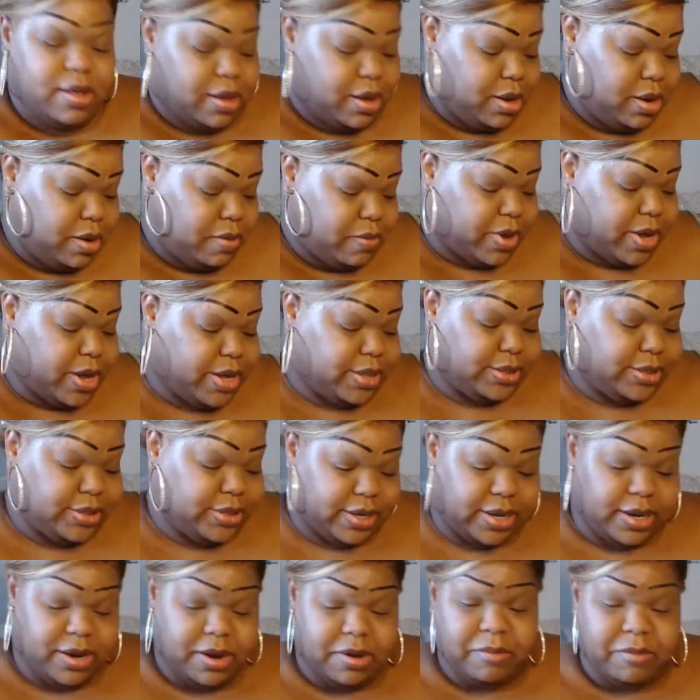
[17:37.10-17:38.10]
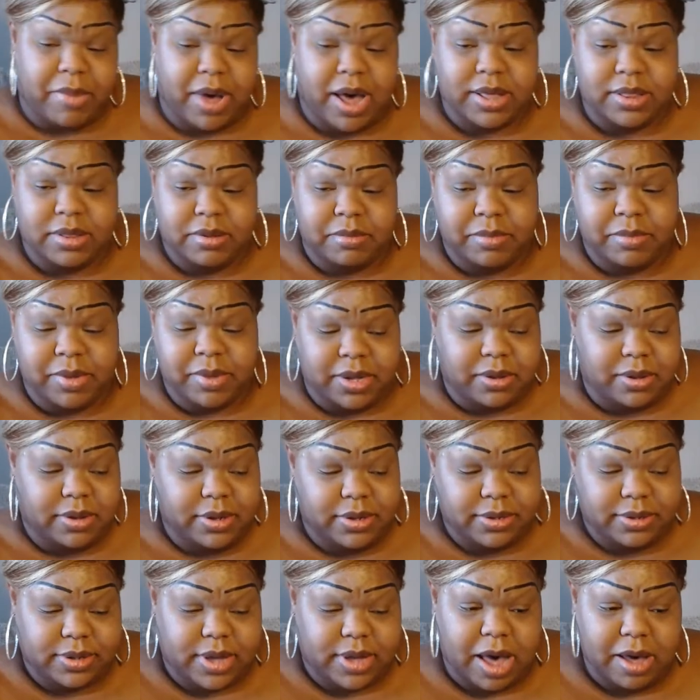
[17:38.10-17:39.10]
Anyways, it don't bother me.
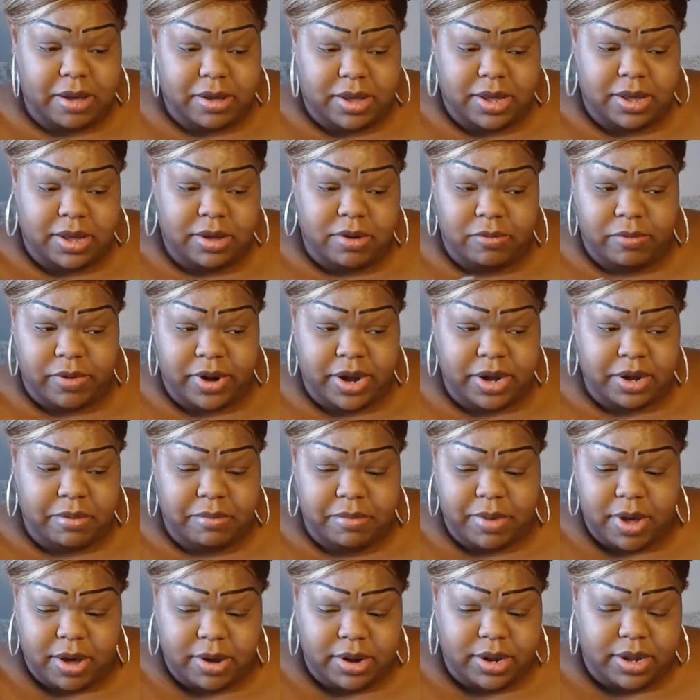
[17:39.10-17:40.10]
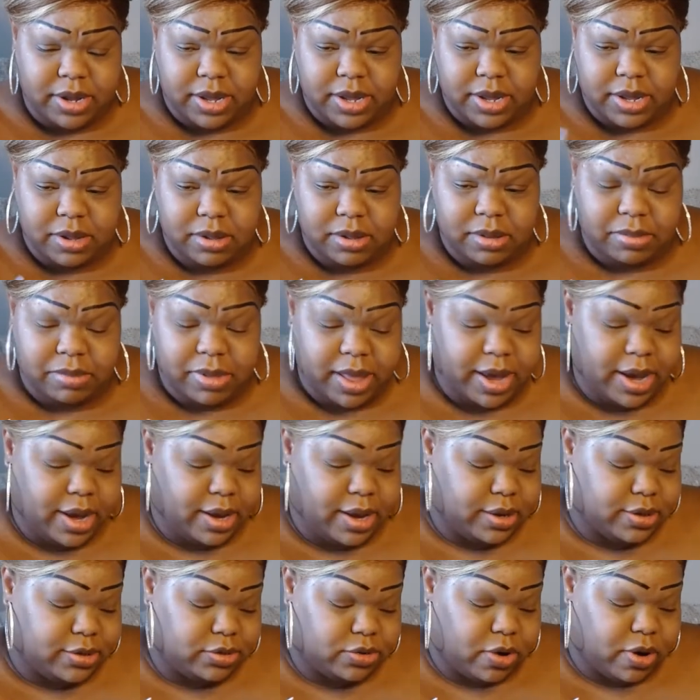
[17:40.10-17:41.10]
I could rant about it and
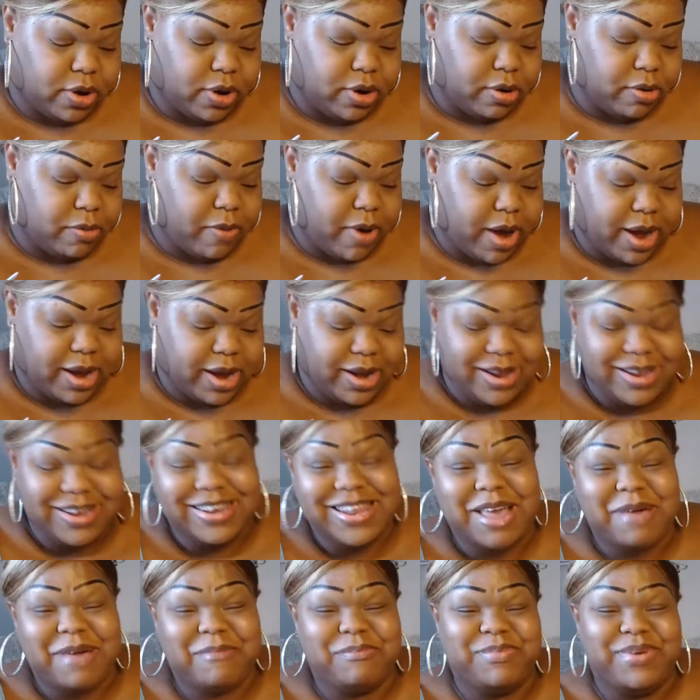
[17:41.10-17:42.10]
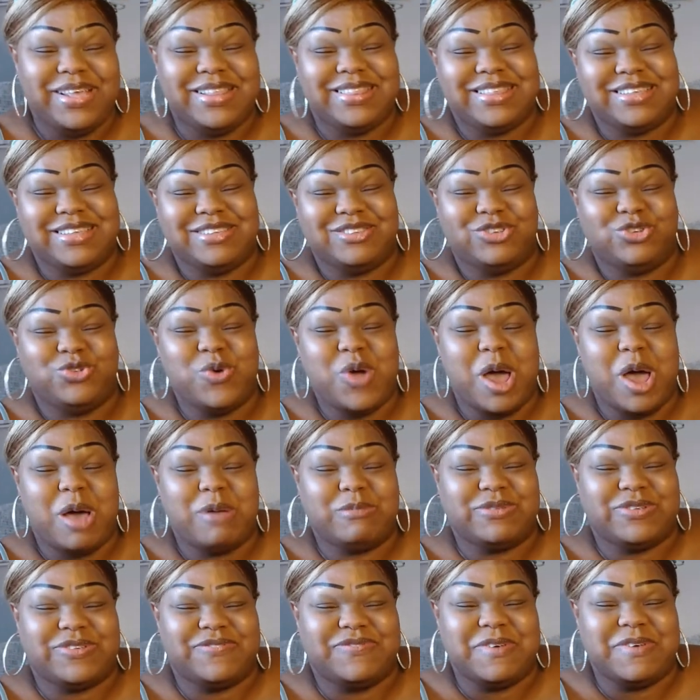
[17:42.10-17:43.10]
complain and start to write it. Now beat the
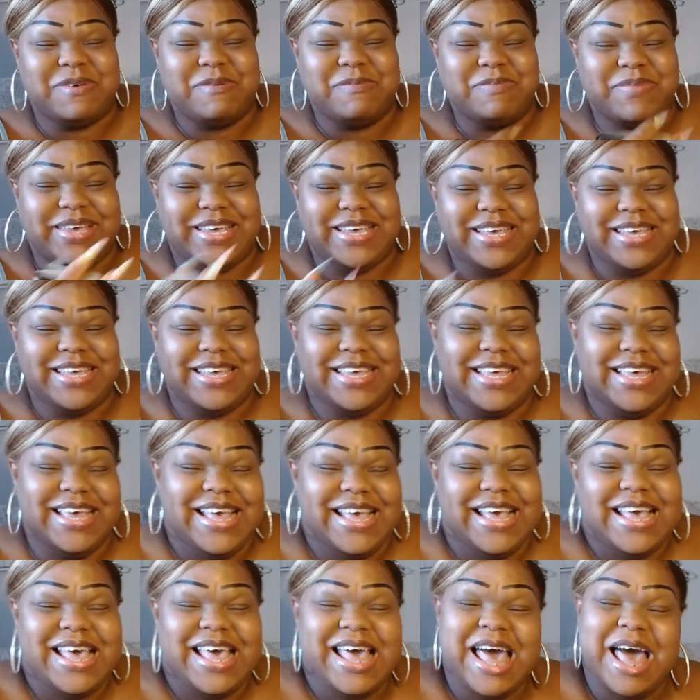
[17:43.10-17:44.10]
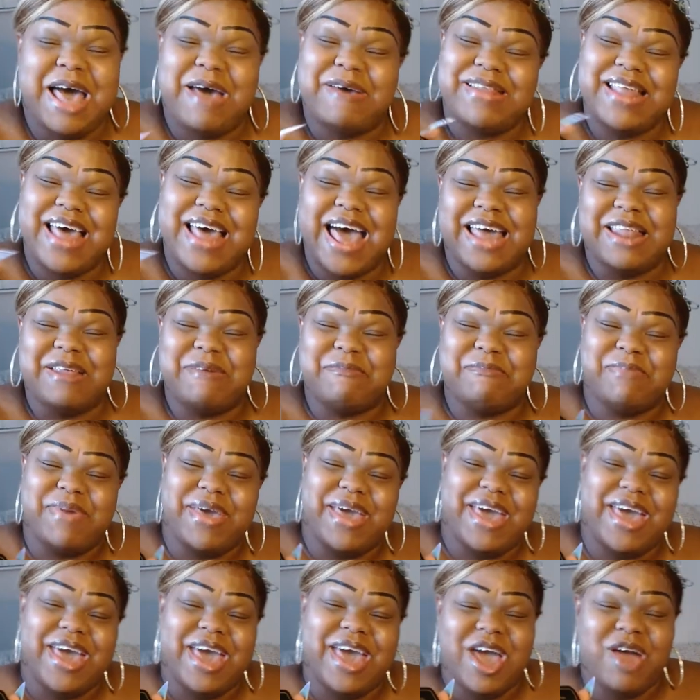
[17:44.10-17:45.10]
drums for me. I'm not
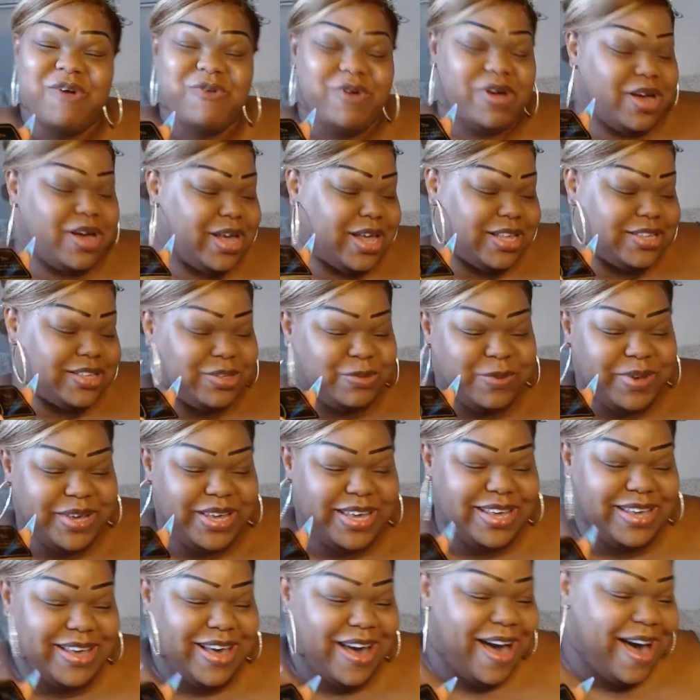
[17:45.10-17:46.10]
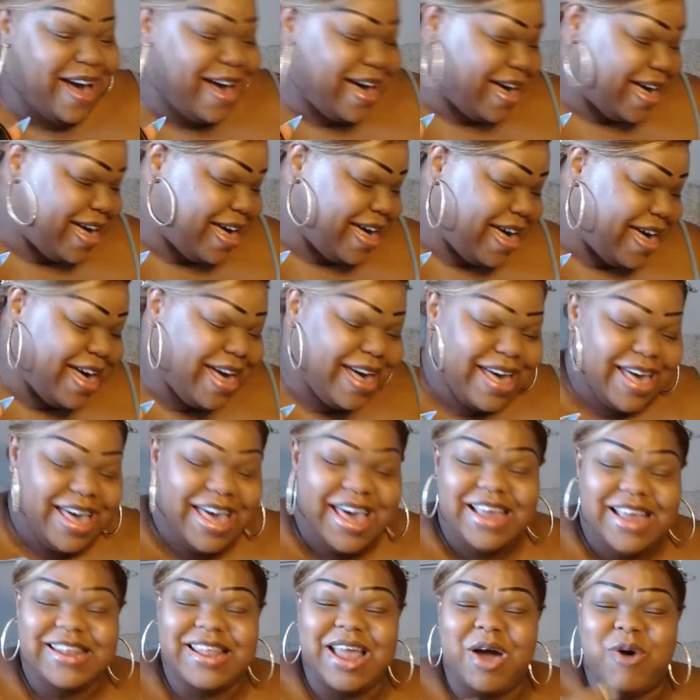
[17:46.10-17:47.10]
America, sweetheart.
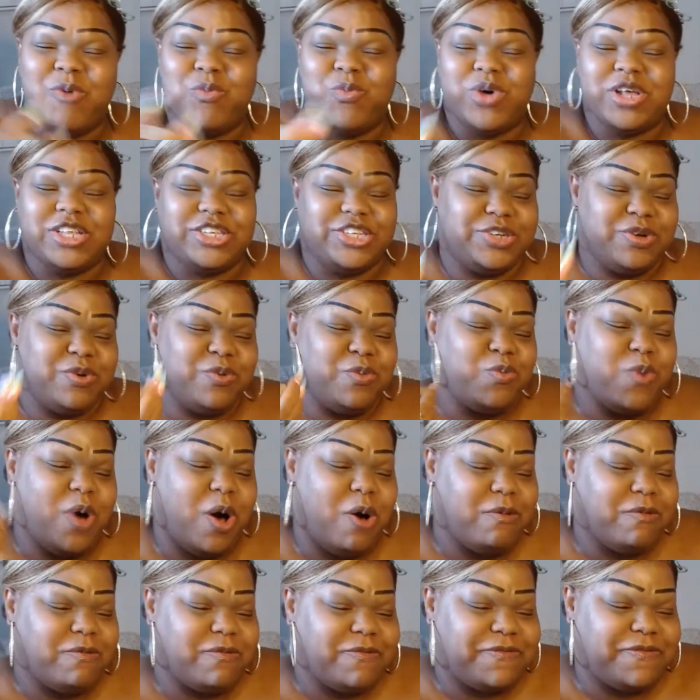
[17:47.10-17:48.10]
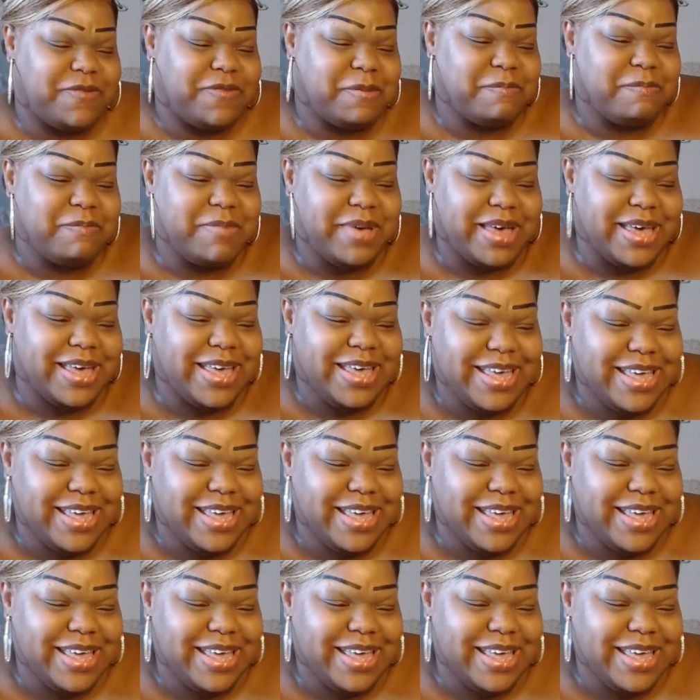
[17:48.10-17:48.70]
Now, what you want from me?